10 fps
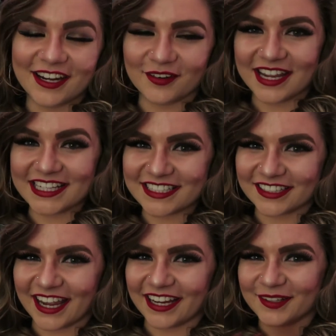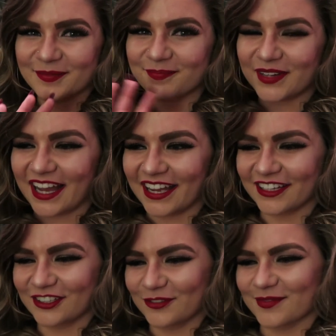Anyways, okay.
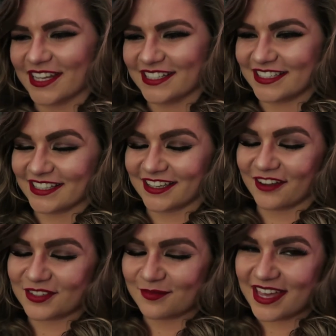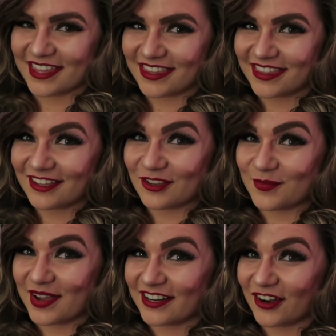Bye. You may see the aftermath.
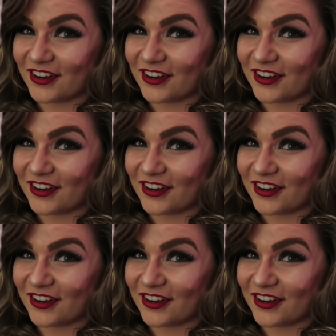You may